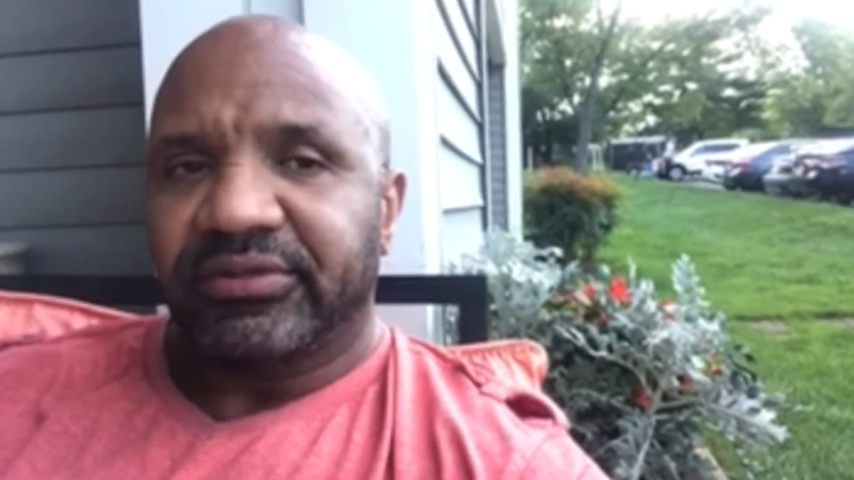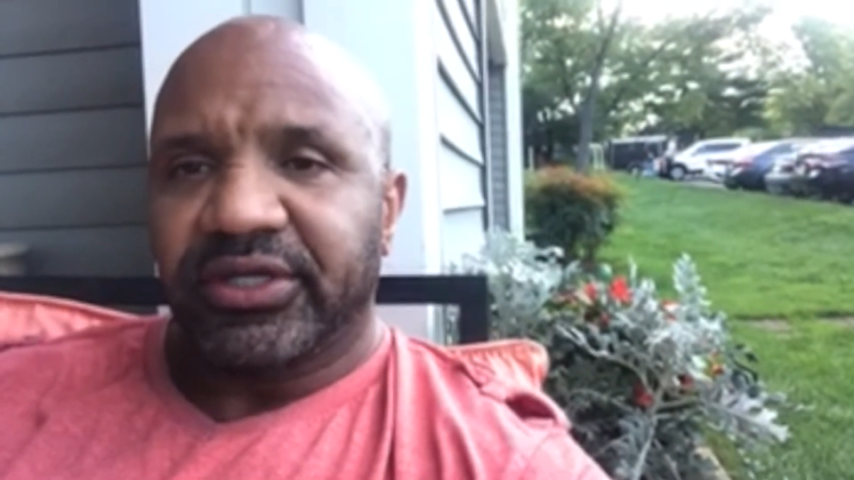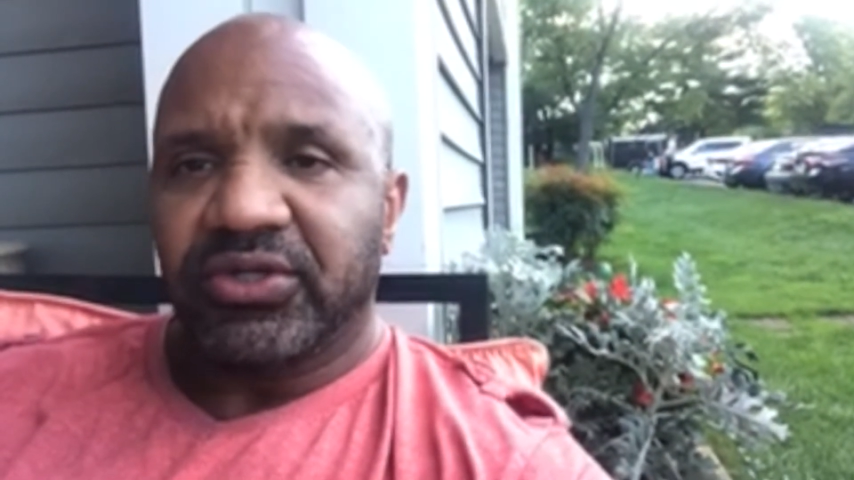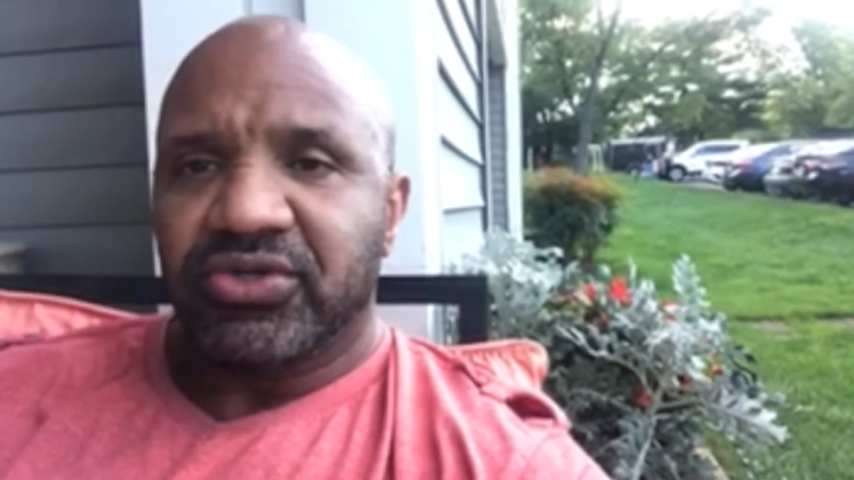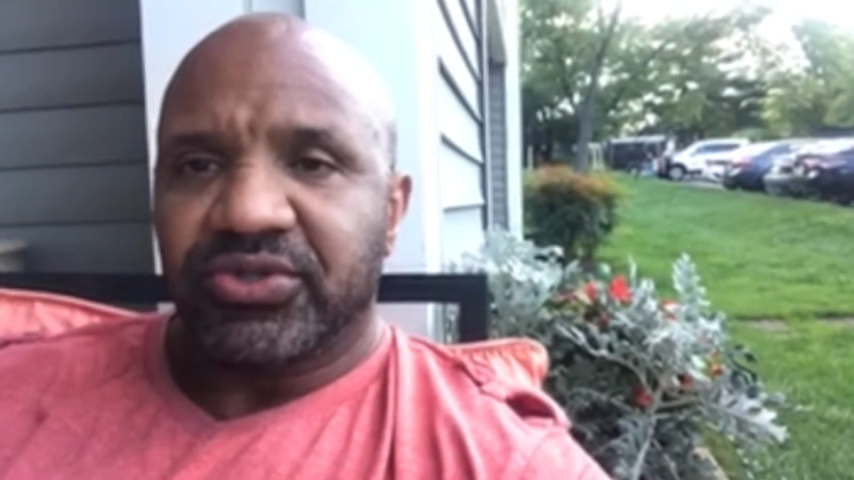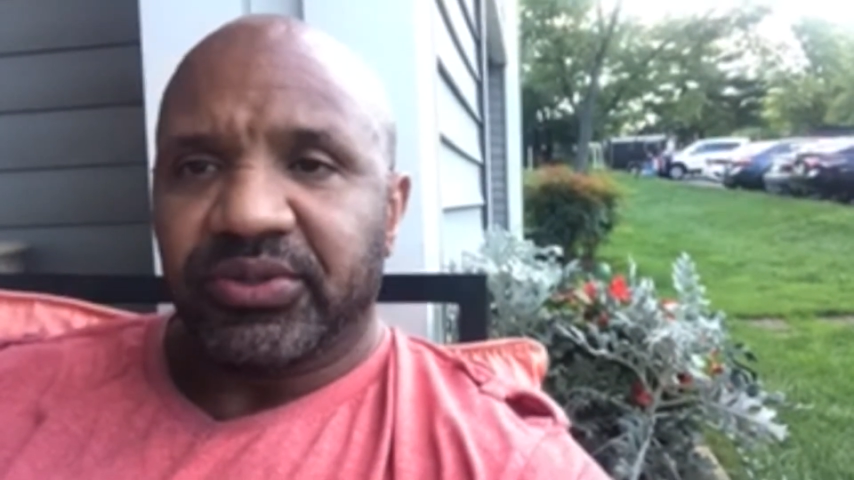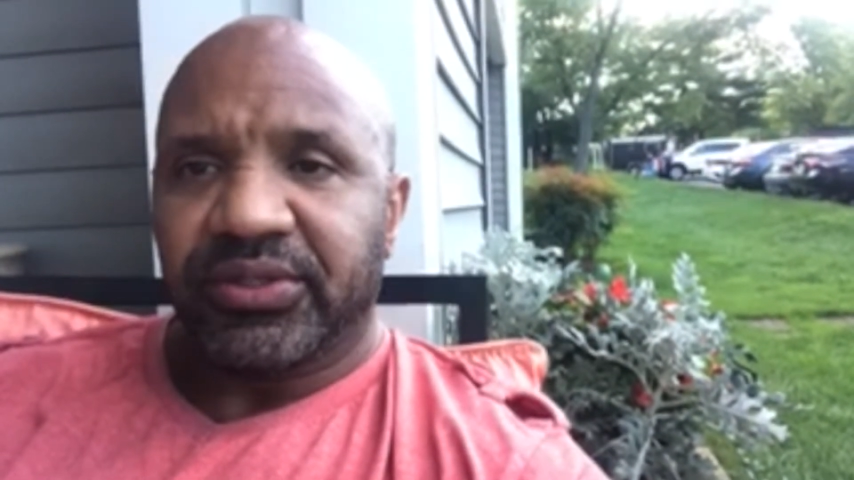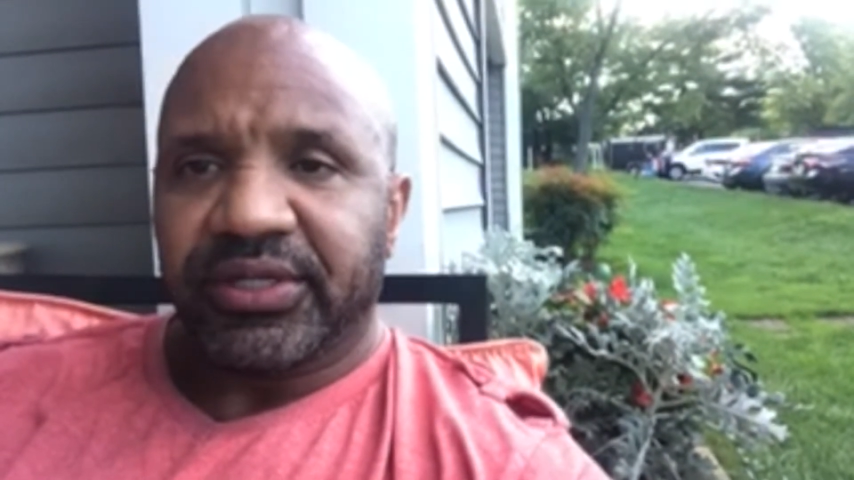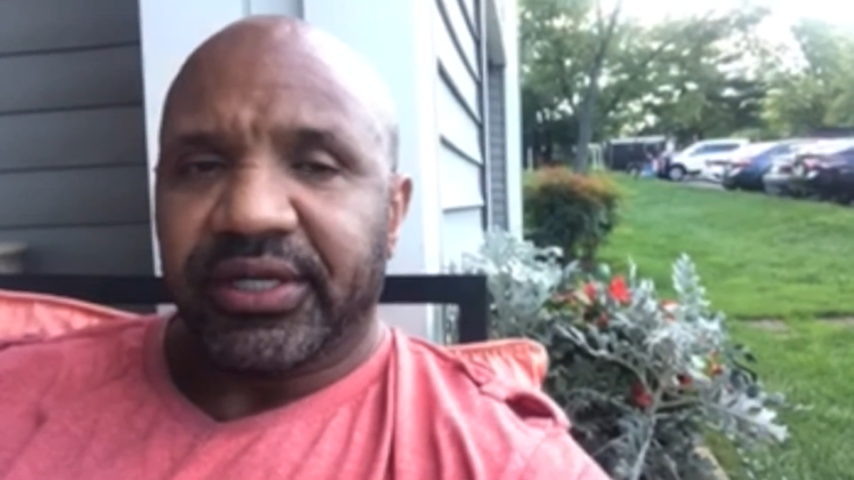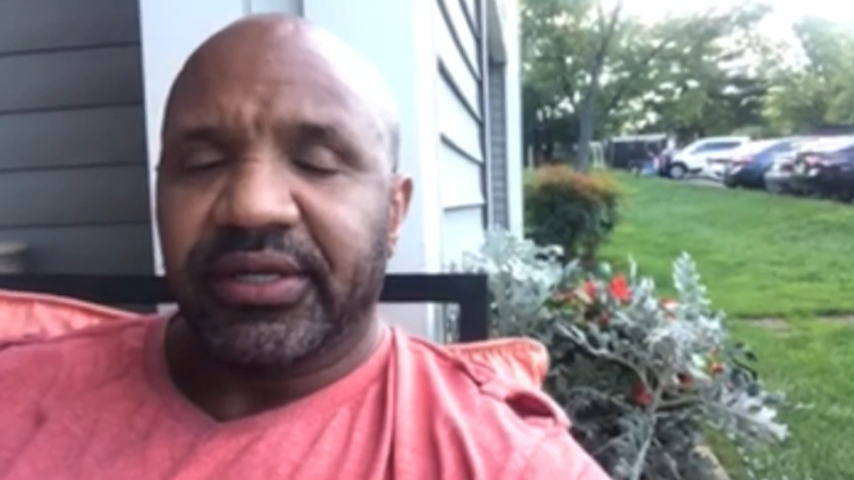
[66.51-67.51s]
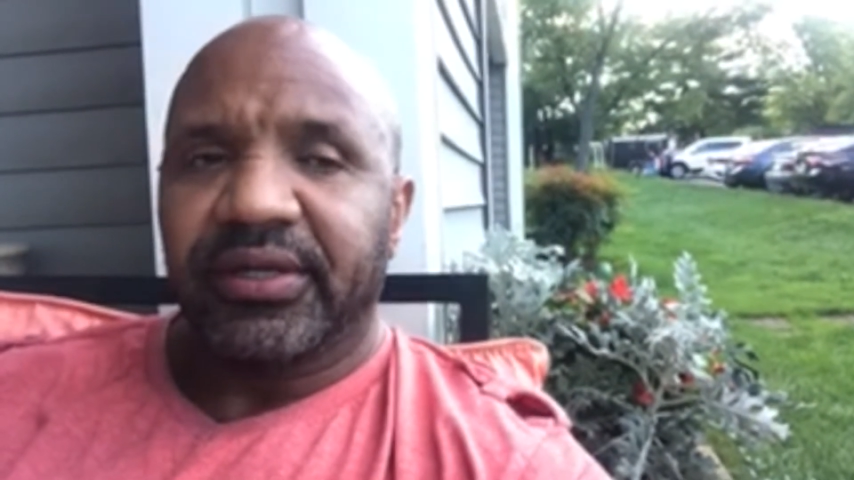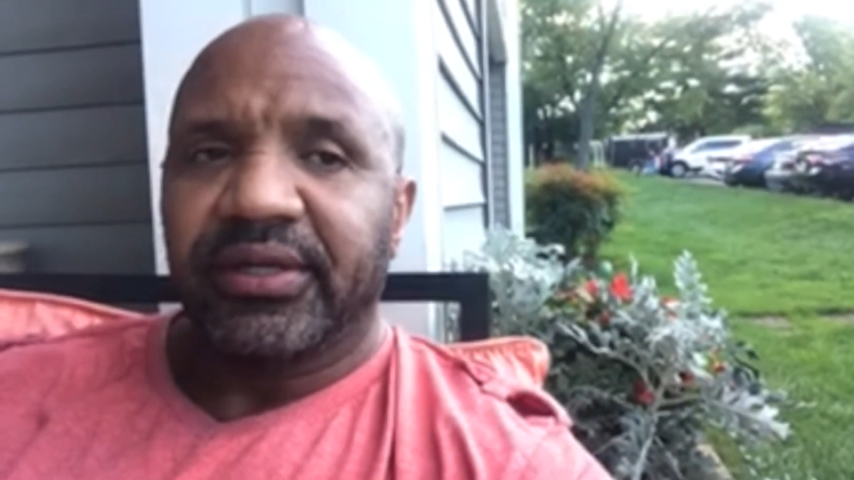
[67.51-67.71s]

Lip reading: the usual thing.